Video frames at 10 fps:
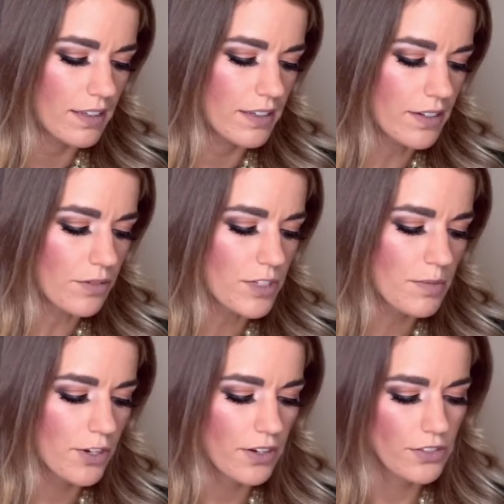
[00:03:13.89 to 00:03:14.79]

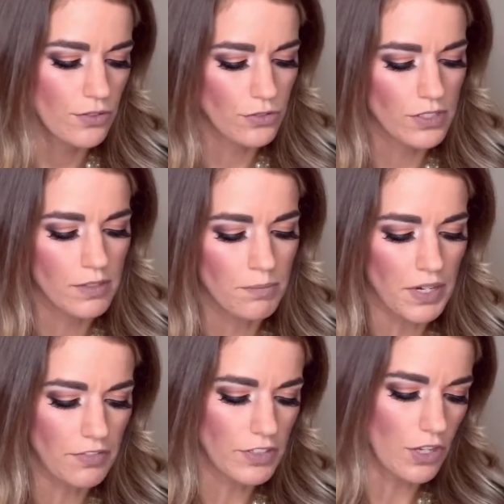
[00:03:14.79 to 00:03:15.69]
democratic socialism
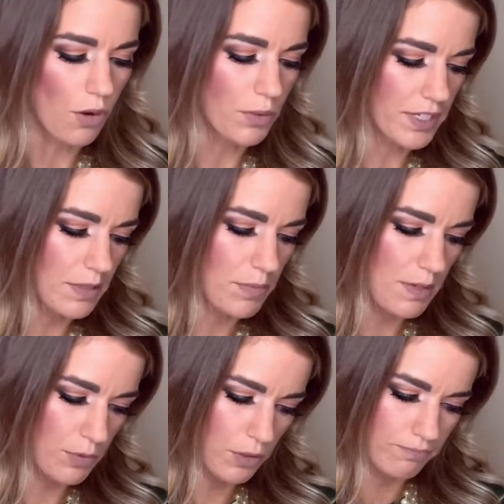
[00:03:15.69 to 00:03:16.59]
benefits all working
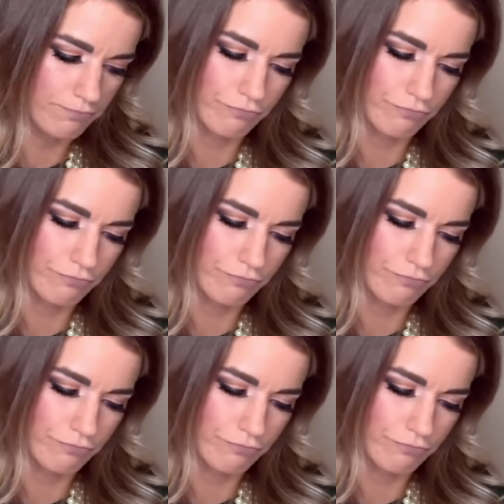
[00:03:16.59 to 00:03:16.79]
people.